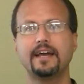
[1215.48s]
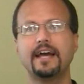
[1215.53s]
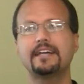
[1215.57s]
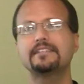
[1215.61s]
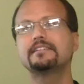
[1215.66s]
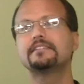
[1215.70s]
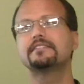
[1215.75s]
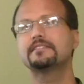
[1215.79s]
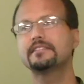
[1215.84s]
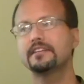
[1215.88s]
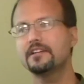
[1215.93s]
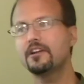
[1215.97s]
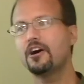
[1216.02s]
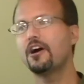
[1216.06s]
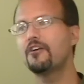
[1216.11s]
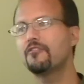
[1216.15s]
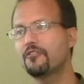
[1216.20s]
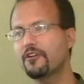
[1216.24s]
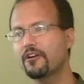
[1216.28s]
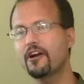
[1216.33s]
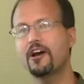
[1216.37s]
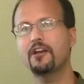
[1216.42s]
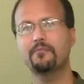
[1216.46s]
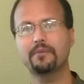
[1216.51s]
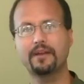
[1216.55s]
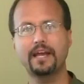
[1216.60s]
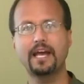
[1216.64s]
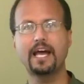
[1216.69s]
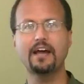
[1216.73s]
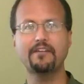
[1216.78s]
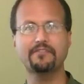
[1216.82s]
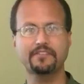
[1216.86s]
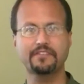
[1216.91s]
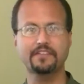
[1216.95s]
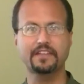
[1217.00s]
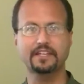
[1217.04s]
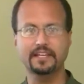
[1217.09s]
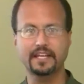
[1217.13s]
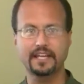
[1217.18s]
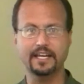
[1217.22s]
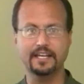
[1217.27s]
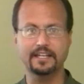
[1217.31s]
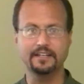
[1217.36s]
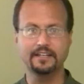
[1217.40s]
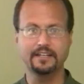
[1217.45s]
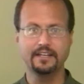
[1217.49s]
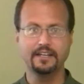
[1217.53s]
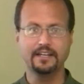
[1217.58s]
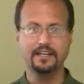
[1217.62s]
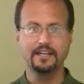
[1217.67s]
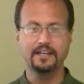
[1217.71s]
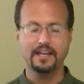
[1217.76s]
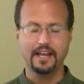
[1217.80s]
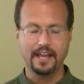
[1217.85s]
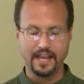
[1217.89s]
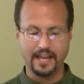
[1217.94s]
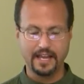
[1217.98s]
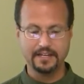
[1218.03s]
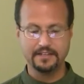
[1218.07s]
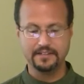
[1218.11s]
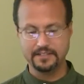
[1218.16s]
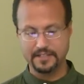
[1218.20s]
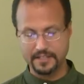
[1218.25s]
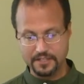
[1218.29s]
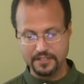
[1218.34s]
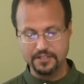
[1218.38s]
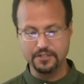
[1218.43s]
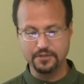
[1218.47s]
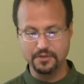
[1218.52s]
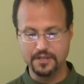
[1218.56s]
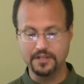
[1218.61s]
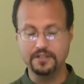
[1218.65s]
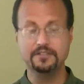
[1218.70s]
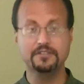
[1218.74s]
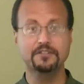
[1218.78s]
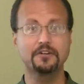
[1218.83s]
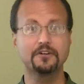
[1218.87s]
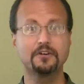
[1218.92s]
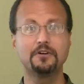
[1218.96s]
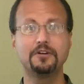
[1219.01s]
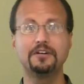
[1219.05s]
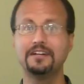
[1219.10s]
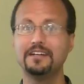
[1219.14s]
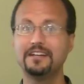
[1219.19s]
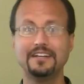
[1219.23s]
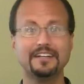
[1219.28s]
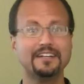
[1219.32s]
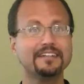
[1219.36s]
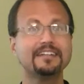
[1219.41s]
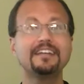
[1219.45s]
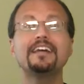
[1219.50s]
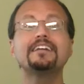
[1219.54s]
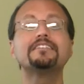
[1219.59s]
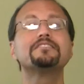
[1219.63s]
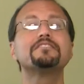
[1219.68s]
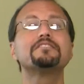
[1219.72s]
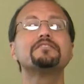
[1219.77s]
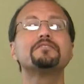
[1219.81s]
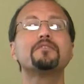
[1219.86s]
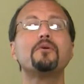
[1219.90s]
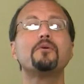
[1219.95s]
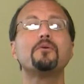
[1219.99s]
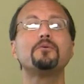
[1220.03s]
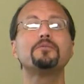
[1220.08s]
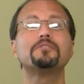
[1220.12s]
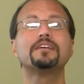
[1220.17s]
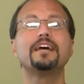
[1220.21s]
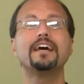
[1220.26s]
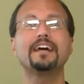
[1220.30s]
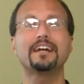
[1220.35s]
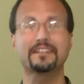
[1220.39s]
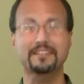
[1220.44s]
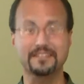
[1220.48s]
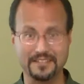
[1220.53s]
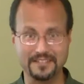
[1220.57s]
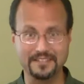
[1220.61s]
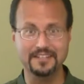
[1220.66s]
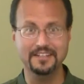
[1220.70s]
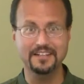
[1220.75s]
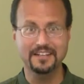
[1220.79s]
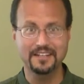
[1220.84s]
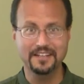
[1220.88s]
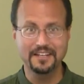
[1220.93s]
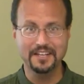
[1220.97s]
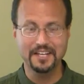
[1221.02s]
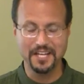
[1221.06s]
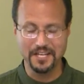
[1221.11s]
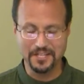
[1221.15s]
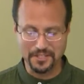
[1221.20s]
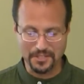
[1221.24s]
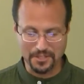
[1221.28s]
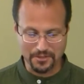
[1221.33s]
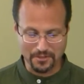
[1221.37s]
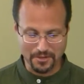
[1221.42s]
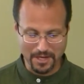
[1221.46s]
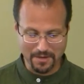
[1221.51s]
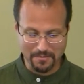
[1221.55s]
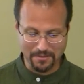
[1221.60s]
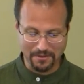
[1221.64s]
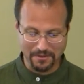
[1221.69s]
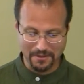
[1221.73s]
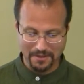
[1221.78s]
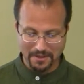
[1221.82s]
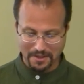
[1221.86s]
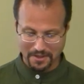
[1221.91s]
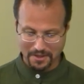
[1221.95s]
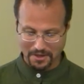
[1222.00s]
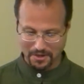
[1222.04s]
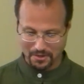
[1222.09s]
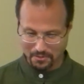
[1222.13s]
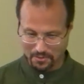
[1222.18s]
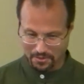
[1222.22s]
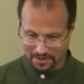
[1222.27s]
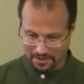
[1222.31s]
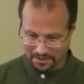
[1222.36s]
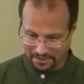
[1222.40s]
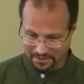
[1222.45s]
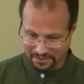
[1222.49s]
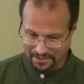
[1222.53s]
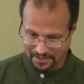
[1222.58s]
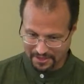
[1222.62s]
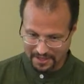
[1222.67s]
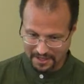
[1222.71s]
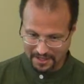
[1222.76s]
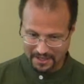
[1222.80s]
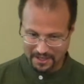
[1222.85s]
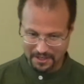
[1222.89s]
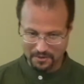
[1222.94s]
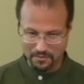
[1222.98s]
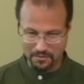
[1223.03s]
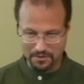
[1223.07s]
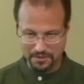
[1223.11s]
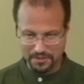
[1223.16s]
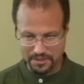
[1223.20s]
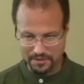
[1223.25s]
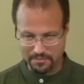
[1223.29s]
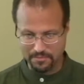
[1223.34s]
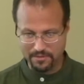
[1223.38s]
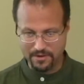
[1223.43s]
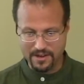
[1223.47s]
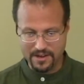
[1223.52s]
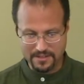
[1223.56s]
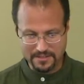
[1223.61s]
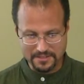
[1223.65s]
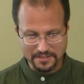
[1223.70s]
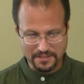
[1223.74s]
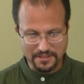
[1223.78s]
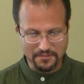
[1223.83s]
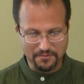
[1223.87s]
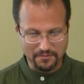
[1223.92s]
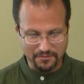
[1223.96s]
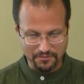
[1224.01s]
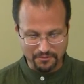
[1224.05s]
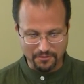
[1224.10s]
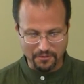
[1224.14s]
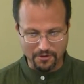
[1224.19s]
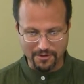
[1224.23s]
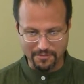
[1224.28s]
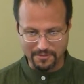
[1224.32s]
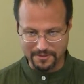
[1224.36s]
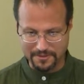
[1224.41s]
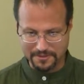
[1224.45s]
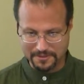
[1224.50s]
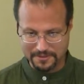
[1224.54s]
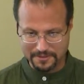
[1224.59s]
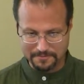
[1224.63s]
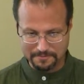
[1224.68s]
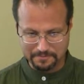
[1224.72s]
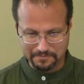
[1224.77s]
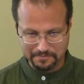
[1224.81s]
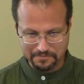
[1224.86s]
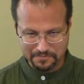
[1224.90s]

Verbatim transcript: as a sin offering on behalf of the dead, and in doing so gets his whole text into trouble with the Protestant reformers.